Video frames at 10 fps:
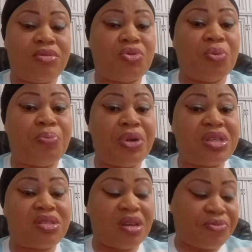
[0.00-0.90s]
to bring
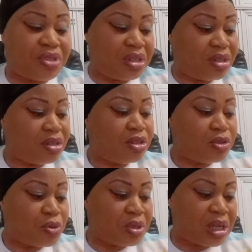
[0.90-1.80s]
safety
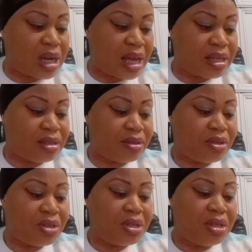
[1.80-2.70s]
to the land.
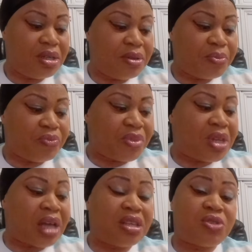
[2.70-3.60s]

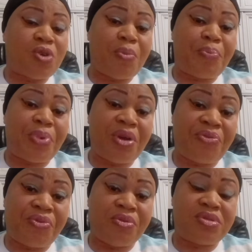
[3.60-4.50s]
That is so painful